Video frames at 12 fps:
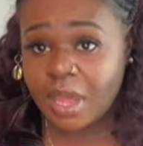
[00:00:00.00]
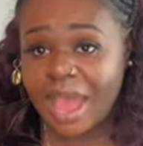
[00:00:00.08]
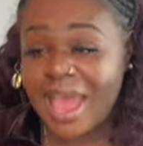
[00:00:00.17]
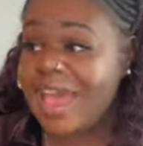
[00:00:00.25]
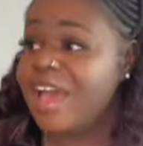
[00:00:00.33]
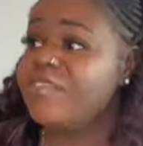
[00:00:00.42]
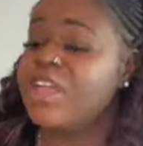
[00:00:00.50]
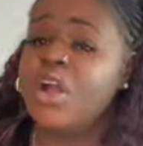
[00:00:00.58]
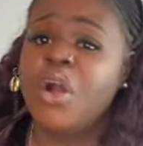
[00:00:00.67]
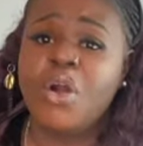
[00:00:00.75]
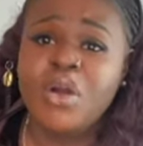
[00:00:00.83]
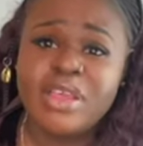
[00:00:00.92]
I have a
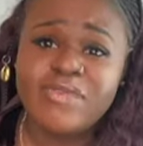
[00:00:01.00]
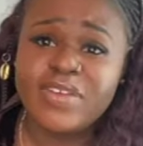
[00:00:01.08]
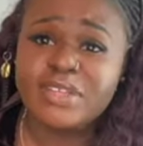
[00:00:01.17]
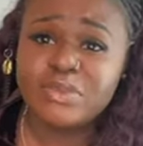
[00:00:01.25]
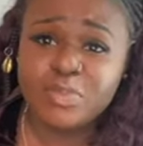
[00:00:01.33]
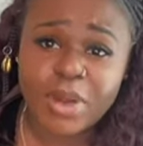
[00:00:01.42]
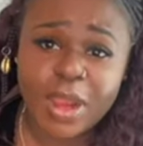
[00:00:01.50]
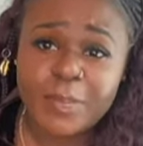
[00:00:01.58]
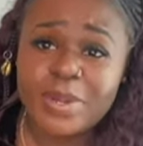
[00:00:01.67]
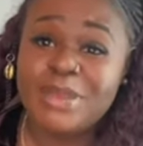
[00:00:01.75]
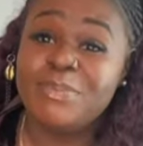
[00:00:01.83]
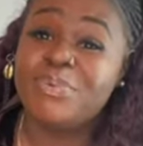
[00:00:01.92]
whole investment
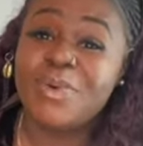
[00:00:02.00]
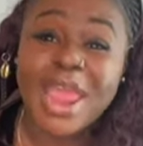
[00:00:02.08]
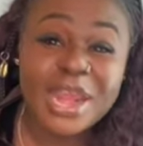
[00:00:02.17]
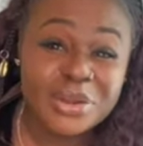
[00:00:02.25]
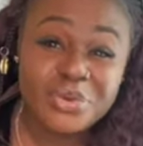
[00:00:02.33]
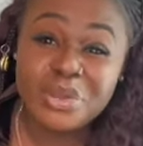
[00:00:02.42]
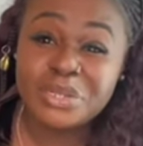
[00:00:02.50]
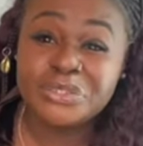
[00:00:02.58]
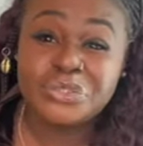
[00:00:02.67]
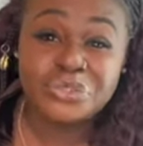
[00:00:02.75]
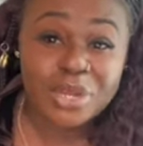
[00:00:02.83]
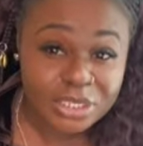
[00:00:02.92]
property, brand new
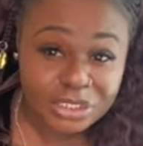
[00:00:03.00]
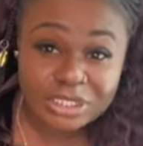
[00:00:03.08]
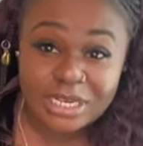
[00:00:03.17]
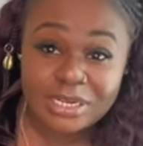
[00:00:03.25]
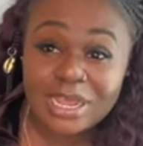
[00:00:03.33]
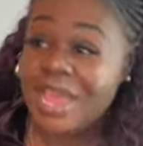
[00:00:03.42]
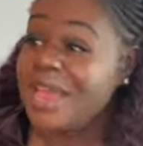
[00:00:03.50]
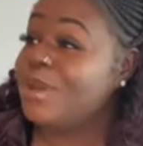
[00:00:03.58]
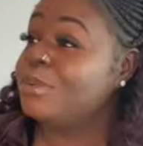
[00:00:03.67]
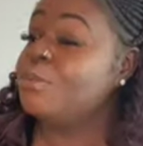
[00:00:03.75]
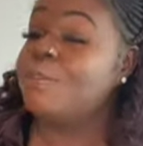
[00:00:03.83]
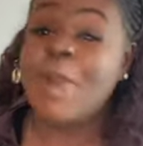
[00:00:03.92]
construction,
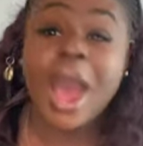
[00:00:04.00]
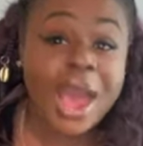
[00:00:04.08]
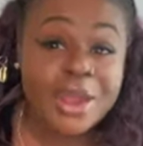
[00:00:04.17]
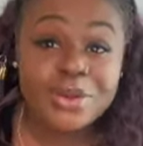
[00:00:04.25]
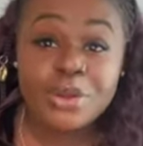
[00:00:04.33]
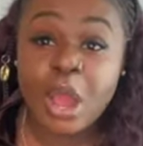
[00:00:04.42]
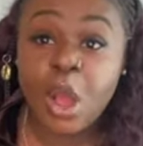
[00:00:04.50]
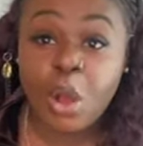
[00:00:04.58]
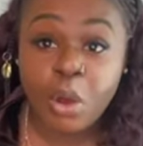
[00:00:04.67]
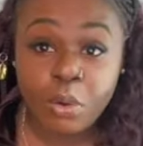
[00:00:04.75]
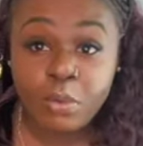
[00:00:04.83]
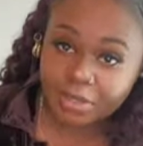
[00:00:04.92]
modern
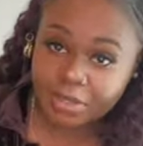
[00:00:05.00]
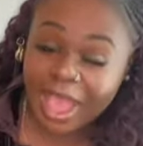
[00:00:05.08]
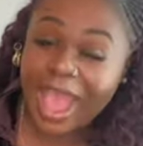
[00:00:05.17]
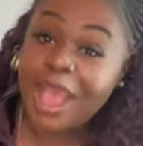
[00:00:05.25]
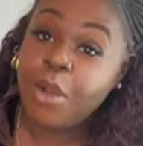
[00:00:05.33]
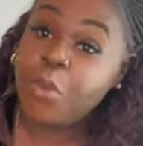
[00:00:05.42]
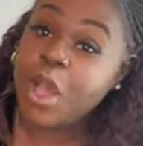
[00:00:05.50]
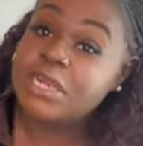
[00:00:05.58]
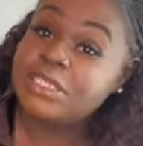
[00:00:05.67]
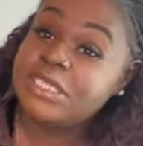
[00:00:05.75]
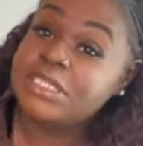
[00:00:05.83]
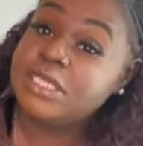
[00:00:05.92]
home. I
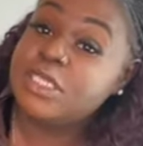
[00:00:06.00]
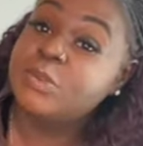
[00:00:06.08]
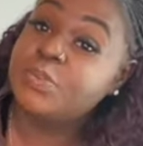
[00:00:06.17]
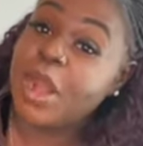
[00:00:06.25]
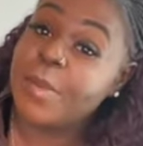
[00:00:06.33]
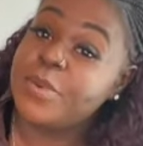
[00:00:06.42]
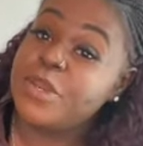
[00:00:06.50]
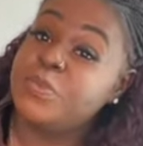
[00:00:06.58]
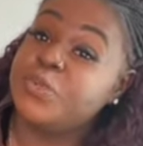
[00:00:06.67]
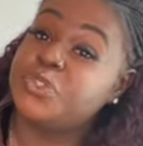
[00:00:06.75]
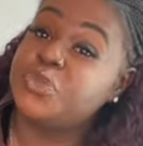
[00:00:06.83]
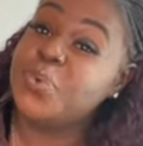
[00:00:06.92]
walked into this property
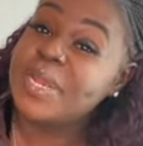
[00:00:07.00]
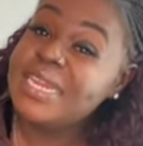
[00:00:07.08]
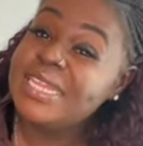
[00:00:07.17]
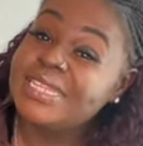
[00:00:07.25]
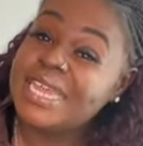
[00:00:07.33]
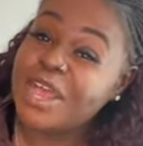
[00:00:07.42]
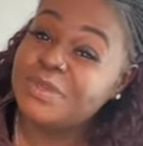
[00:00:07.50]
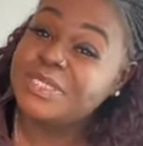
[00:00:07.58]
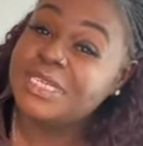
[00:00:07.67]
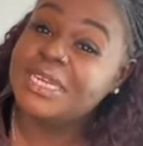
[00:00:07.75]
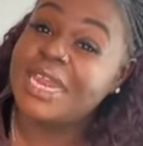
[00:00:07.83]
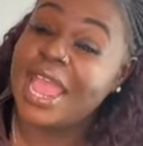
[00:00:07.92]
with
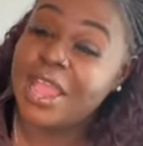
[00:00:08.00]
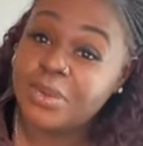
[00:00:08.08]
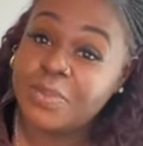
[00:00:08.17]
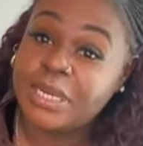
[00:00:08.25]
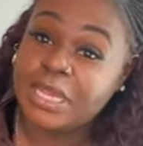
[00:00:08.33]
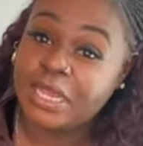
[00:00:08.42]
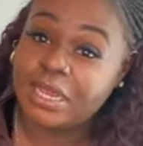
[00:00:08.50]
20,000 equity.